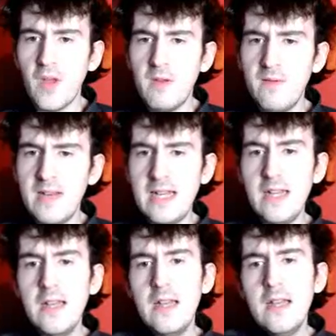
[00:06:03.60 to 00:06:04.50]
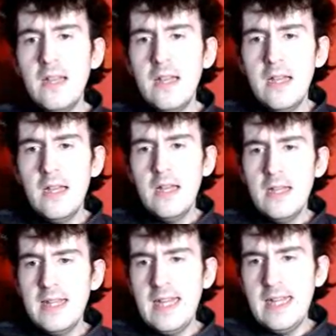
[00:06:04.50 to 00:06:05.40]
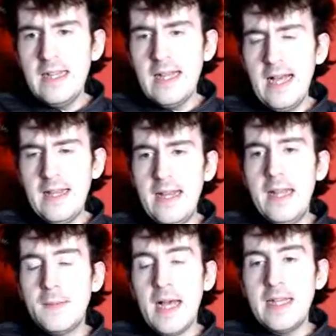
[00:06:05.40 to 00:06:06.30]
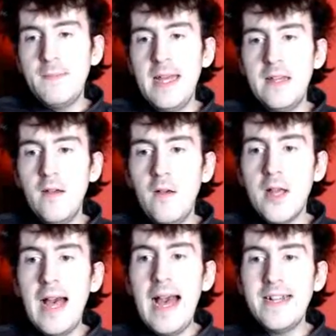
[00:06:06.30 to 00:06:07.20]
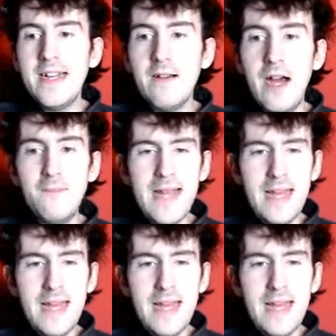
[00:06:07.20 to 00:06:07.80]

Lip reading: between Skeen and Cassidy, and Cassidy basically holds up, actually, you know what? I'm